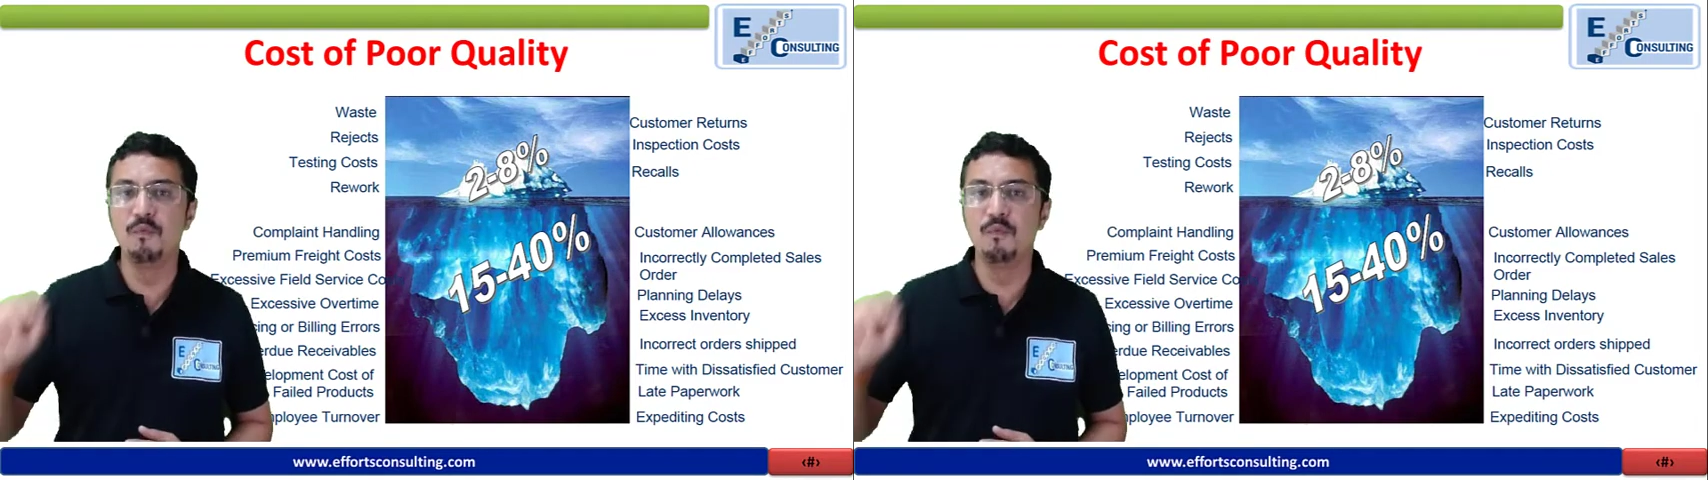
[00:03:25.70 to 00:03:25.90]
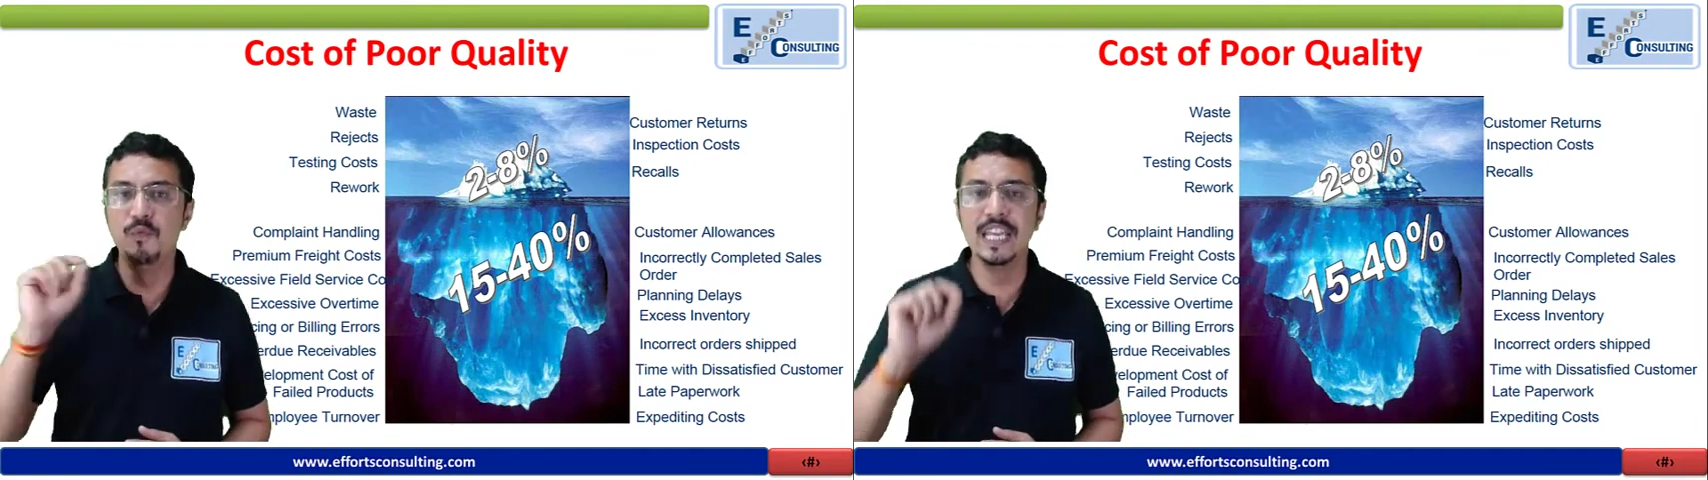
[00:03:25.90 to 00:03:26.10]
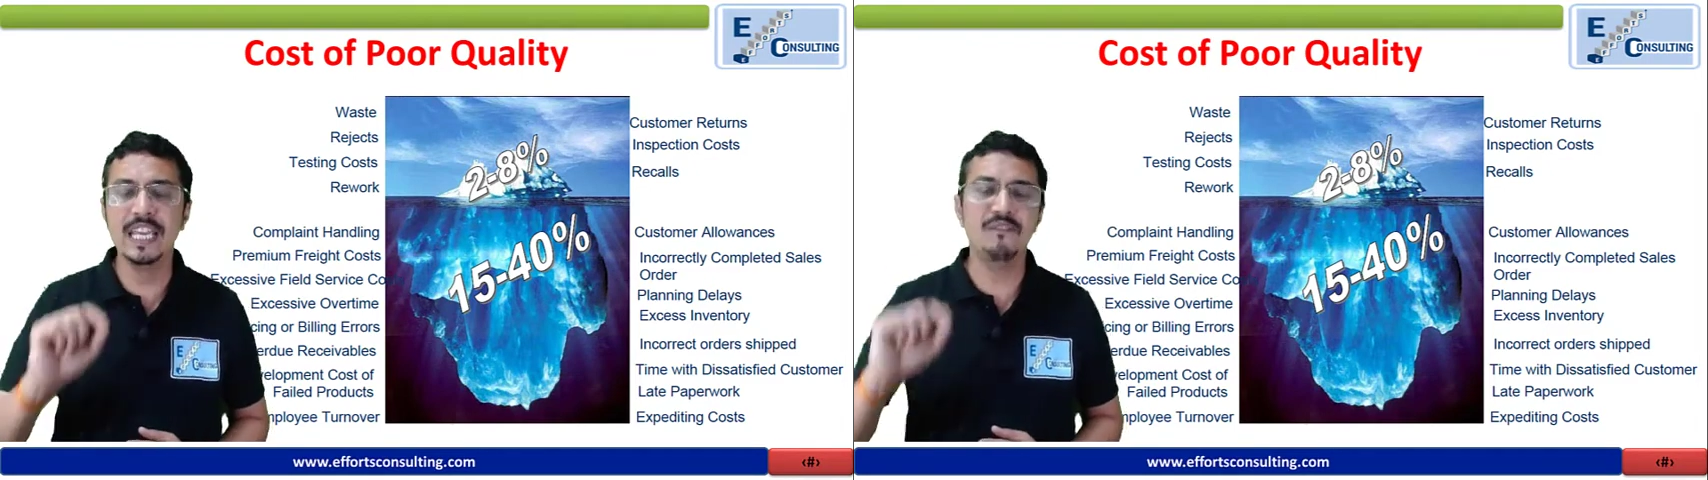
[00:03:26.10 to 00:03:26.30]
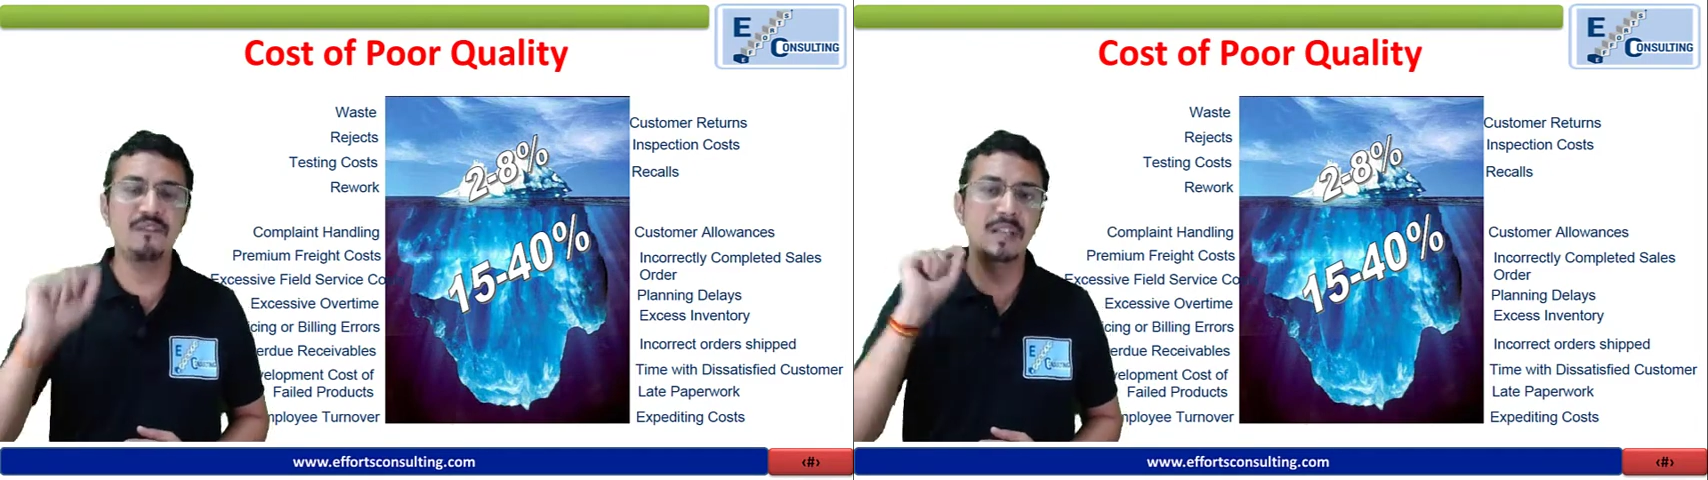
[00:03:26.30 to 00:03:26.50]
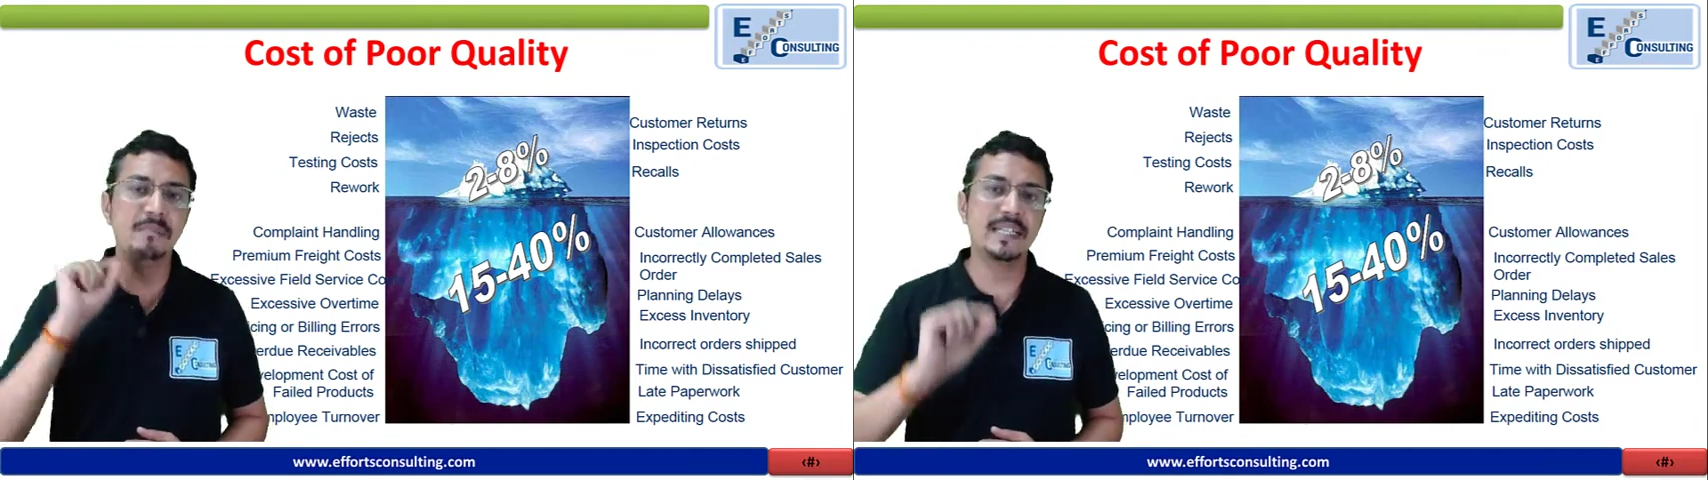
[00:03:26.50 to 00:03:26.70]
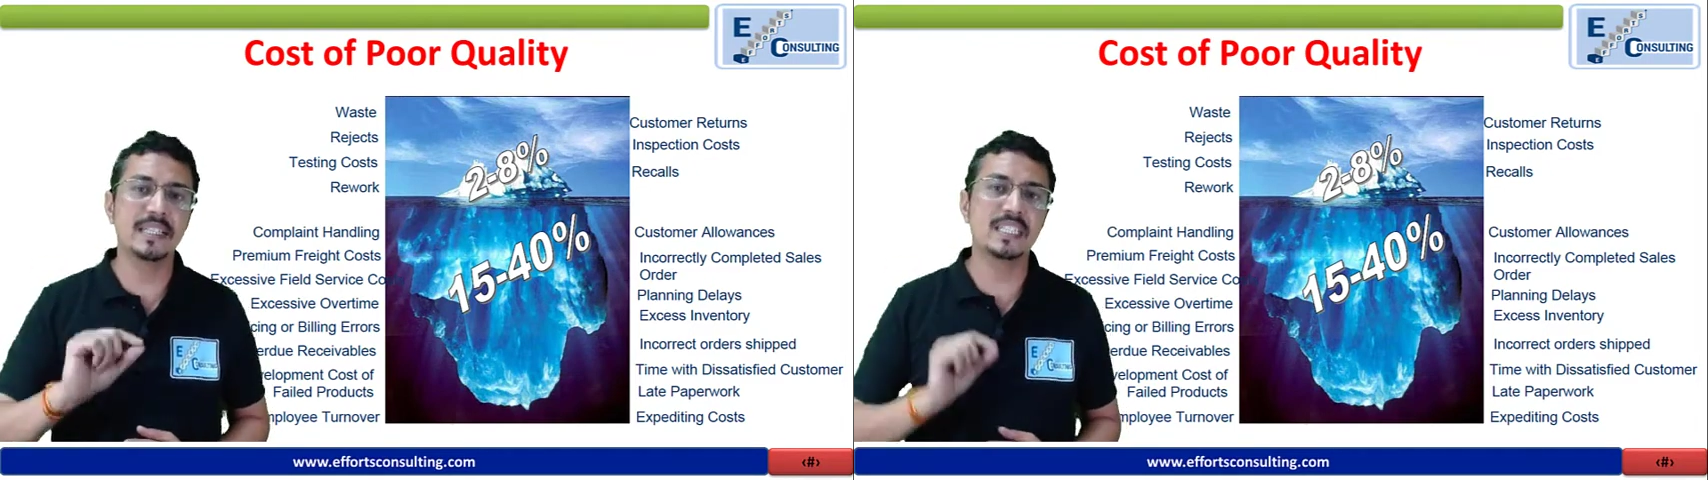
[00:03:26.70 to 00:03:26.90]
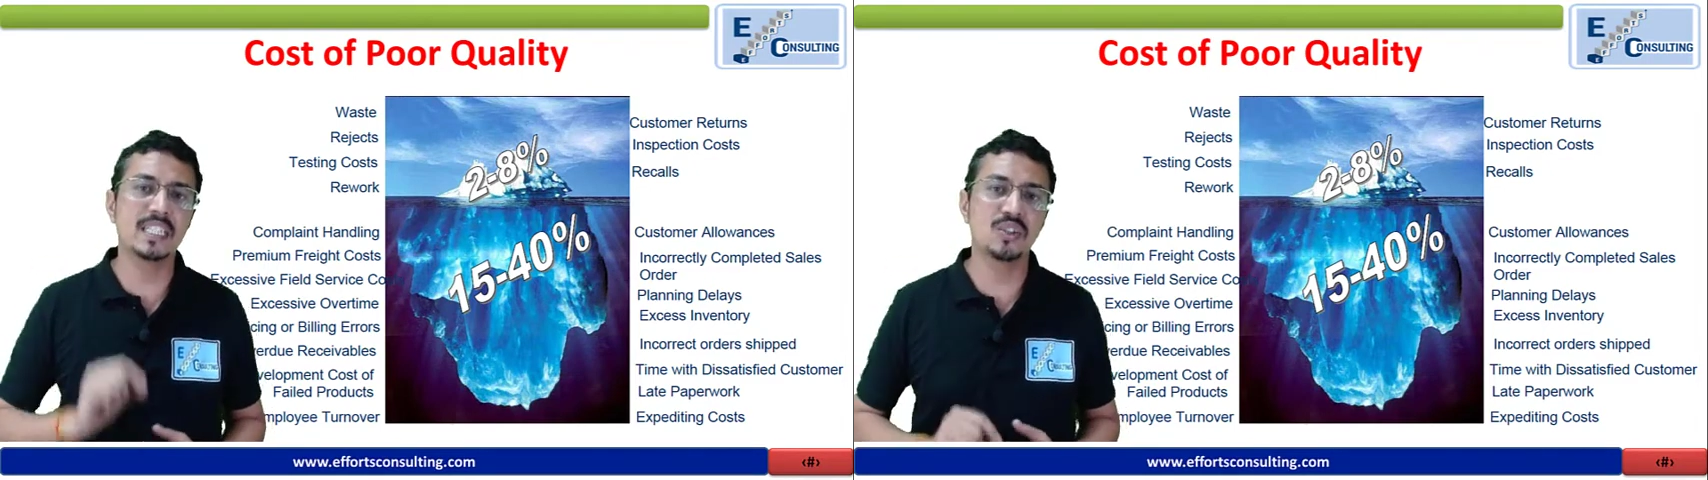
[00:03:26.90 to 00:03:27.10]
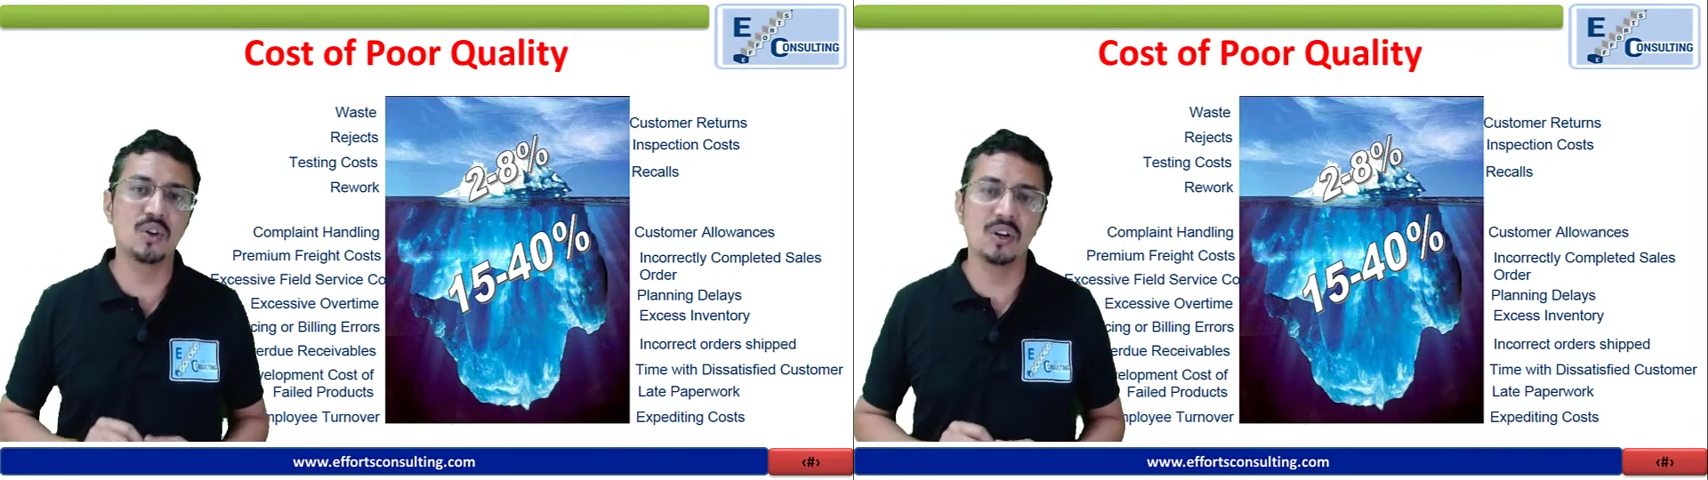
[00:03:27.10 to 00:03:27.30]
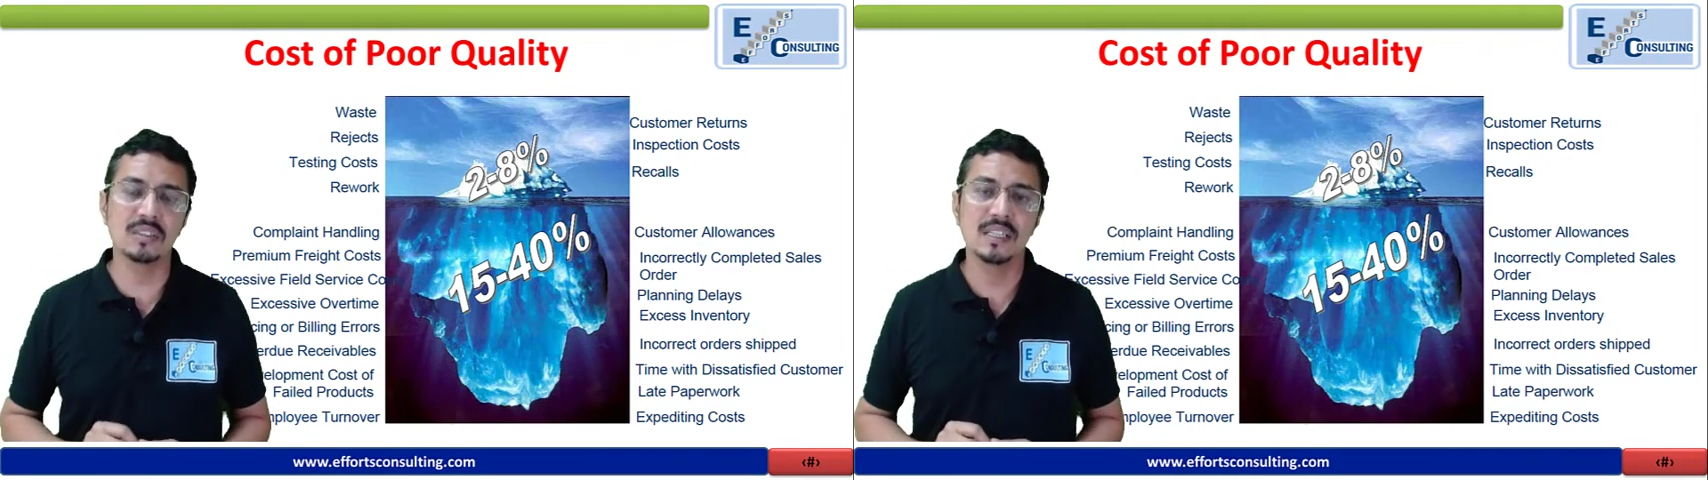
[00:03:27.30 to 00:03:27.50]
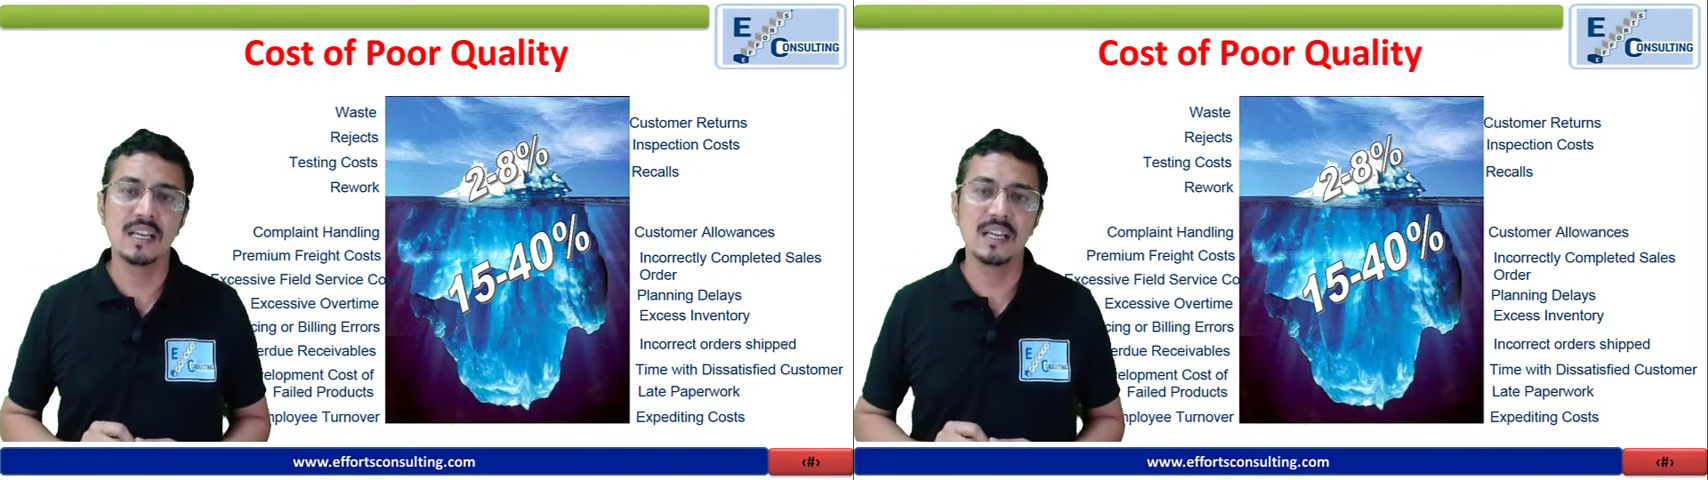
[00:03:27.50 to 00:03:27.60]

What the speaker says: we will be touching those,